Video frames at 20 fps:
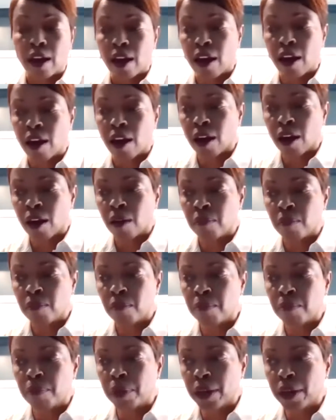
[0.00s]

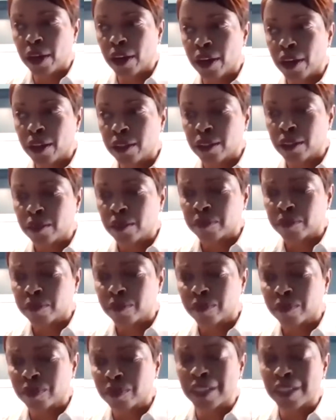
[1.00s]
But
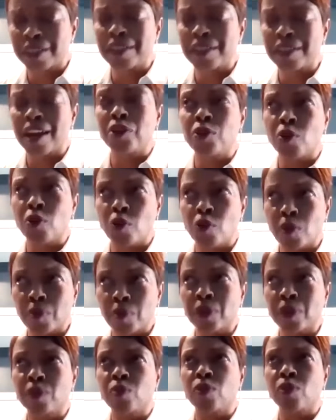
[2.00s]
that's not
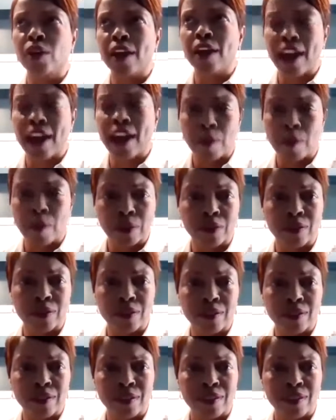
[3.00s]
normally what
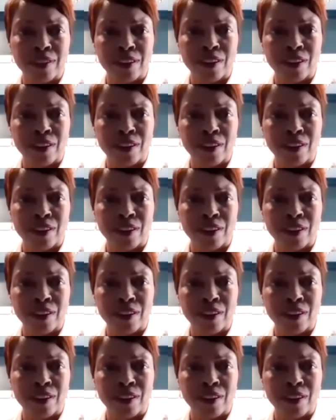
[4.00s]
happens.